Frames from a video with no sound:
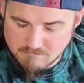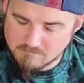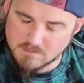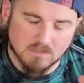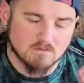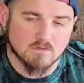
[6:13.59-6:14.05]

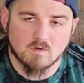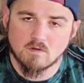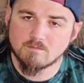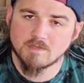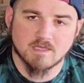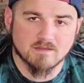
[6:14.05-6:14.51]
Don't
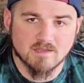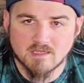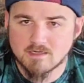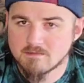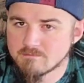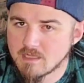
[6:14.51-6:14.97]
quote me on
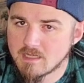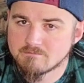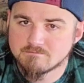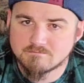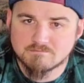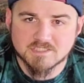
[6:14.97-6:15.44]
that.
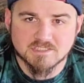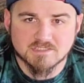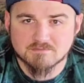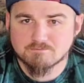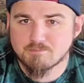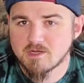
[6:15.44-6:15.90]
I'm
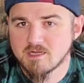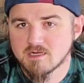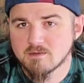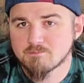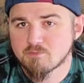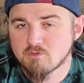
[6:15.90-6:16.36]
just bringing
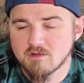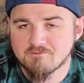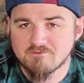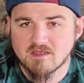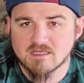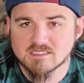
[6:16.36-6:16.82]
up
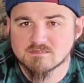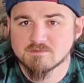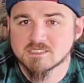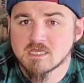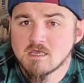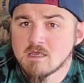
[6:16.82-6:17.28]
rough
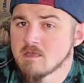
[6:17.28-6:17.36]
estimates.